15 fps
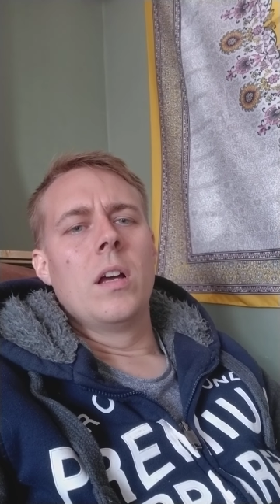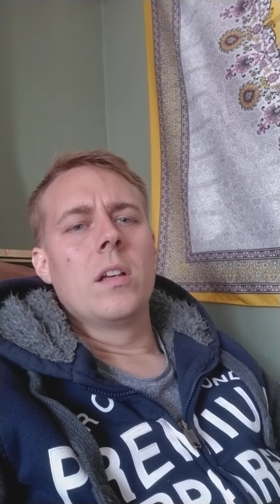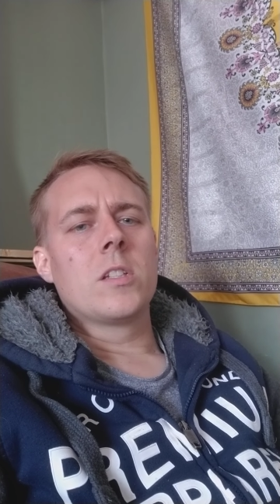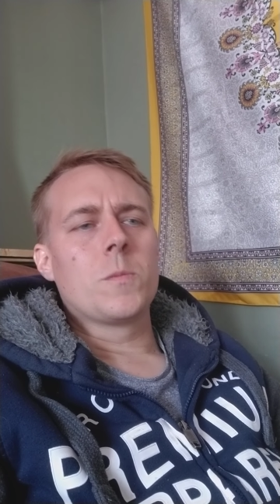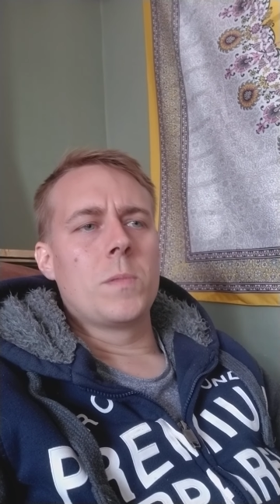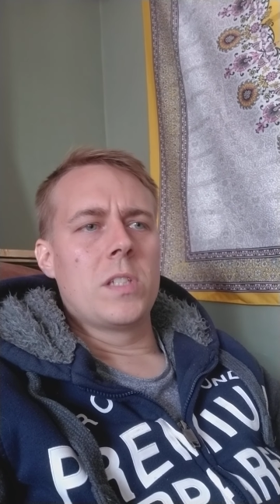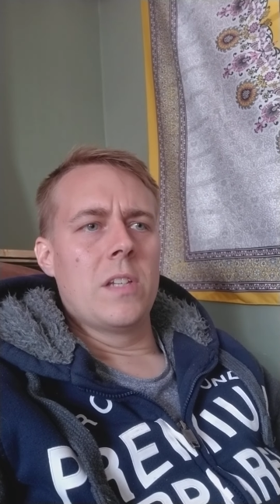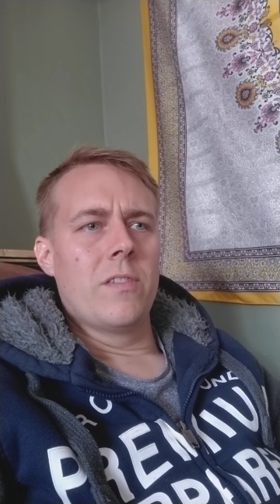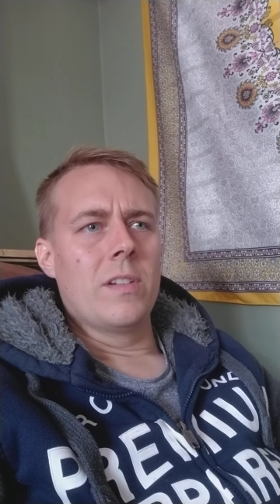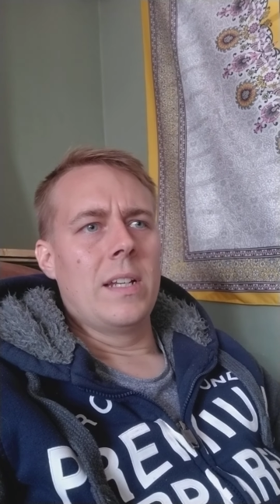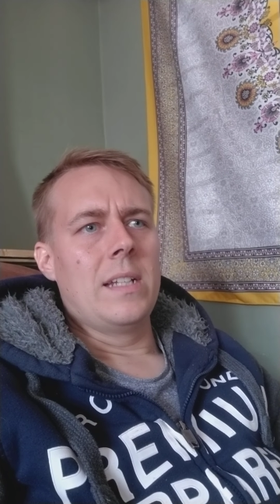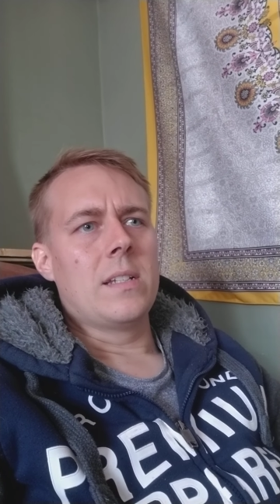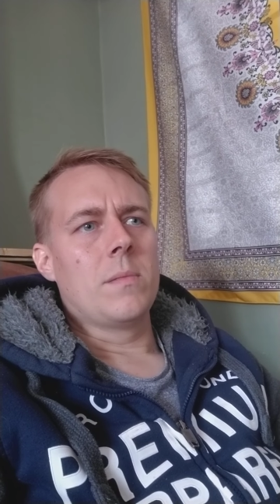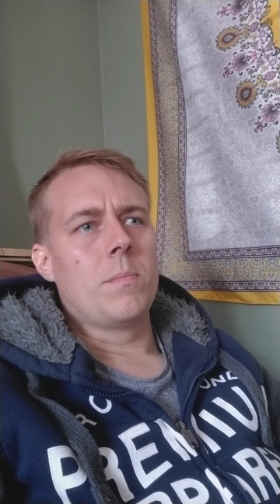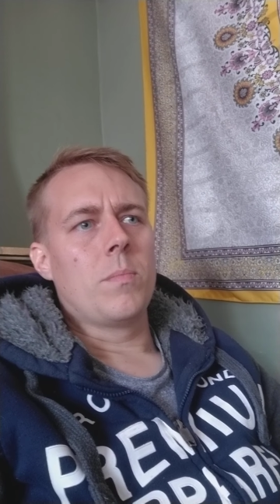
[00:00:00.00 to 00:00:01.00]

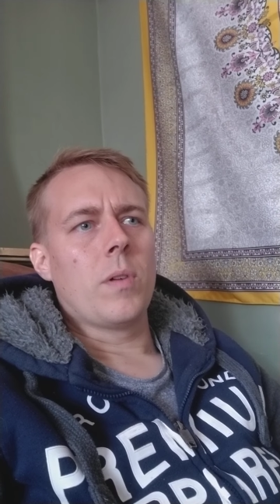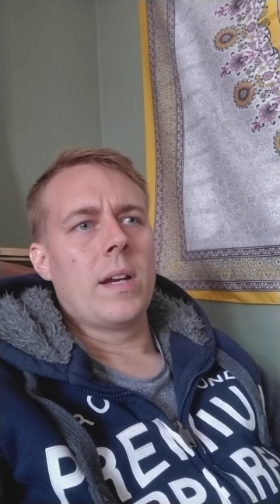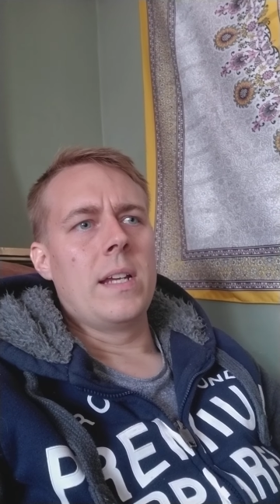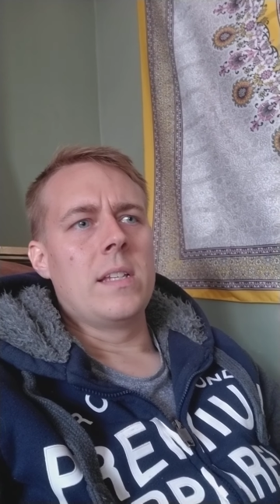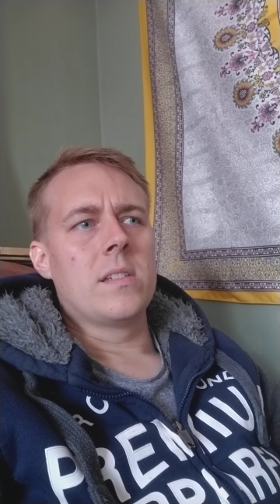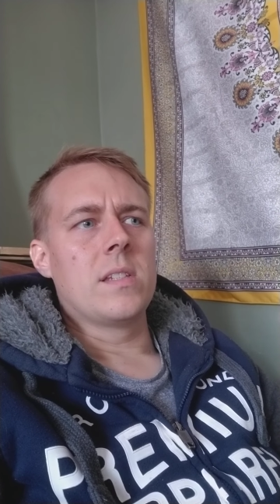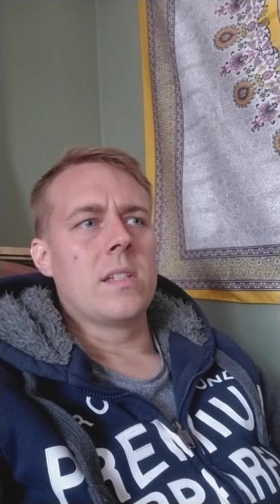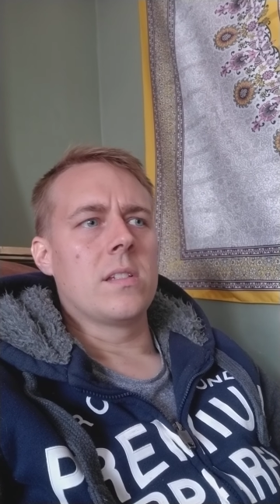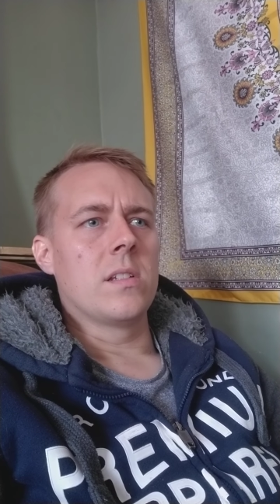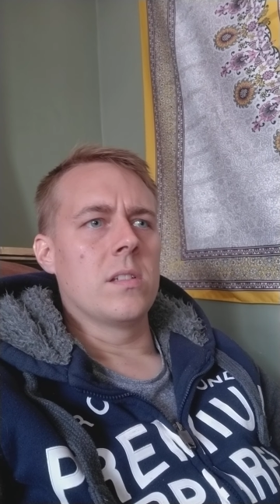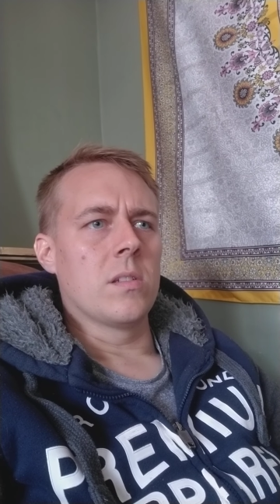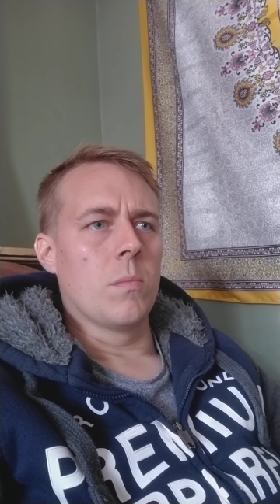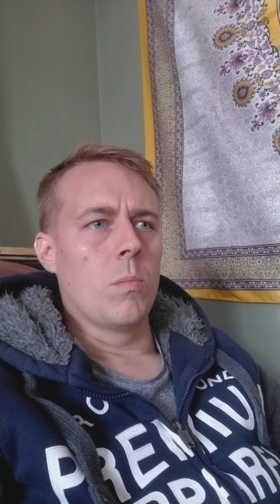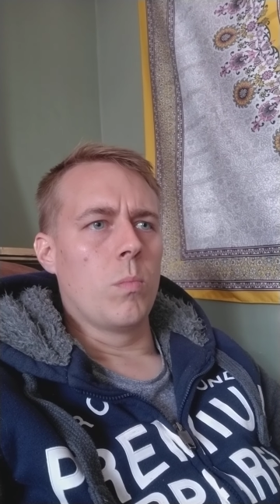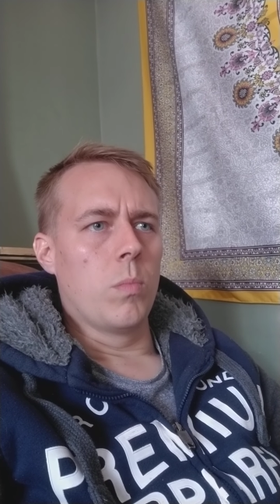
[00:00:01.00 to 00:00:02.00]
specifically to praise
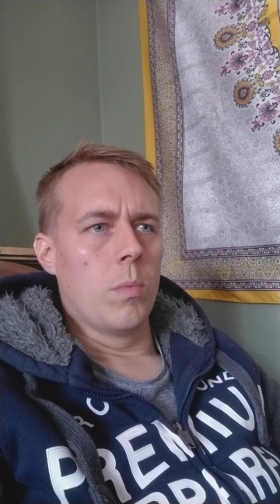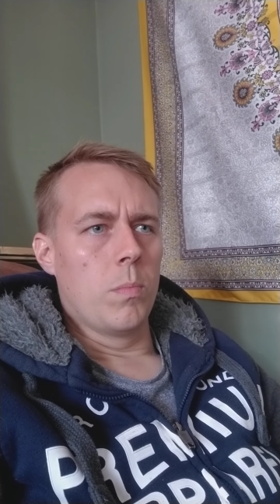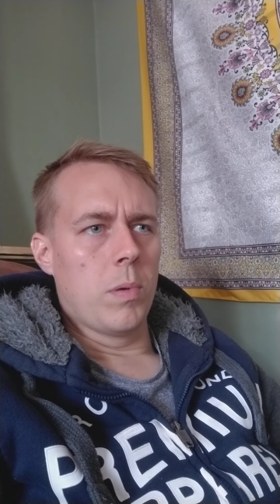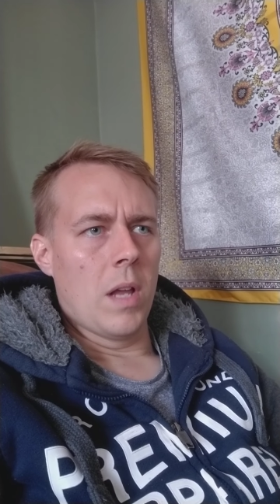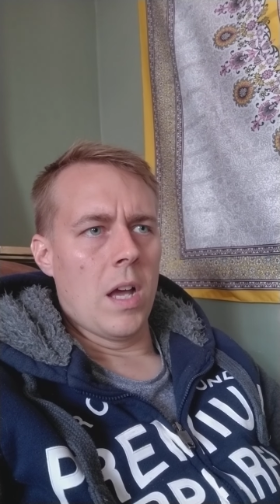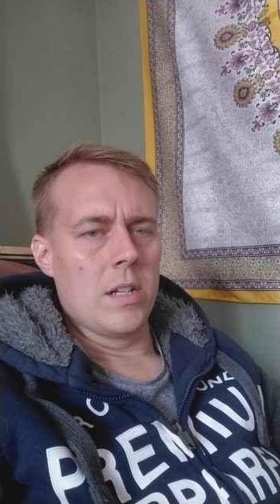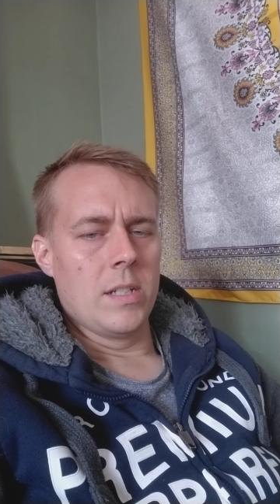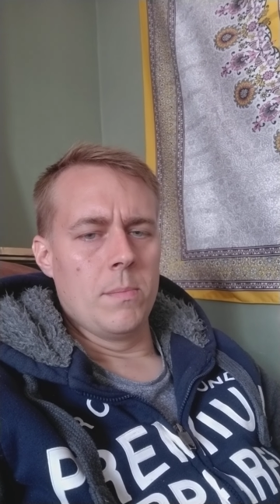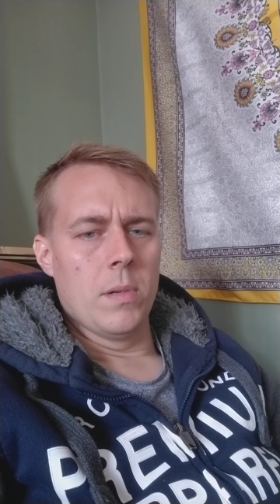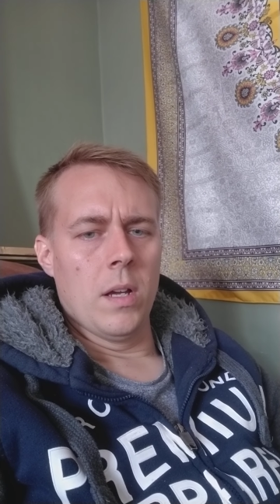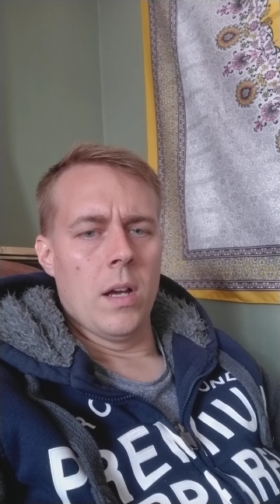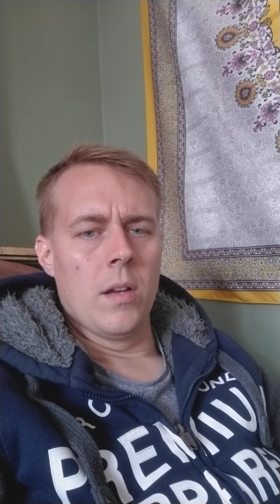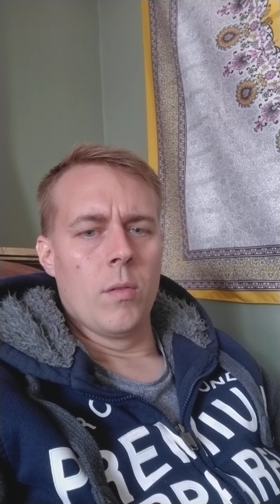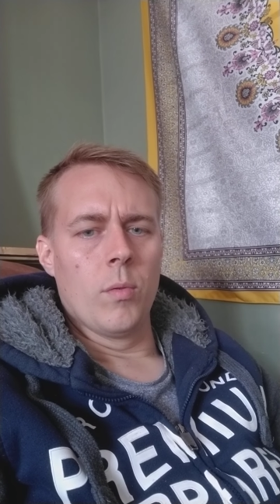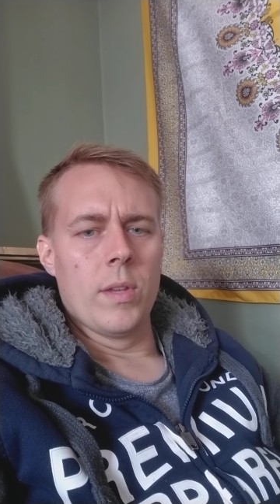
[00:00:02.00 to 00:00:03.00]
sisters and blah de
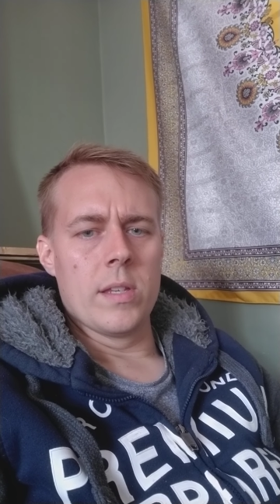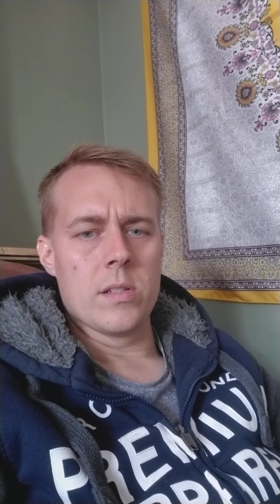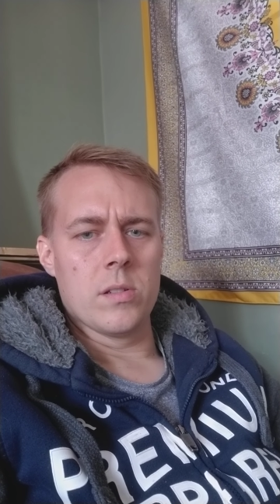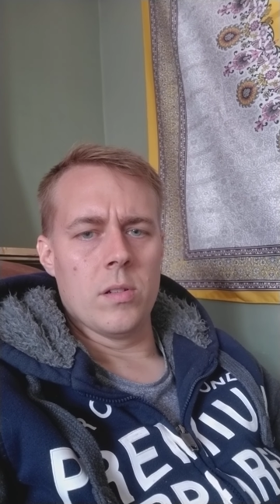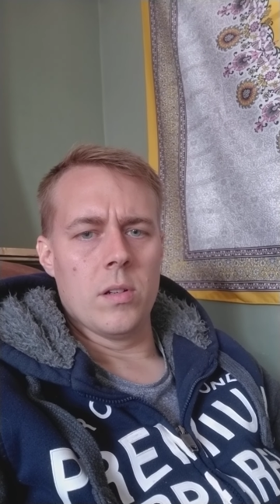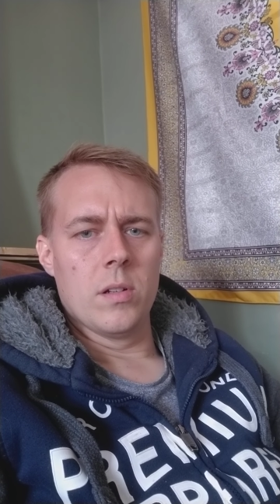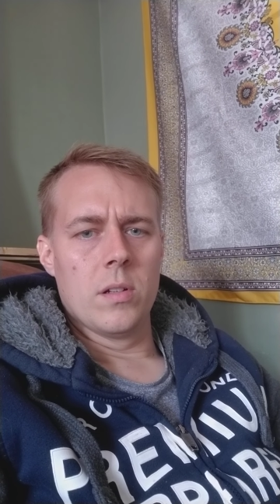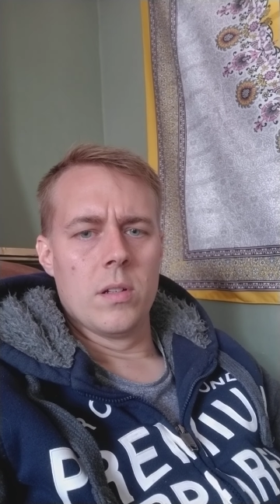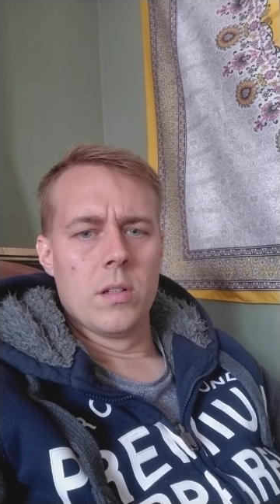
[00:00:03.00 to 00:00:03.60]
blah and all this lot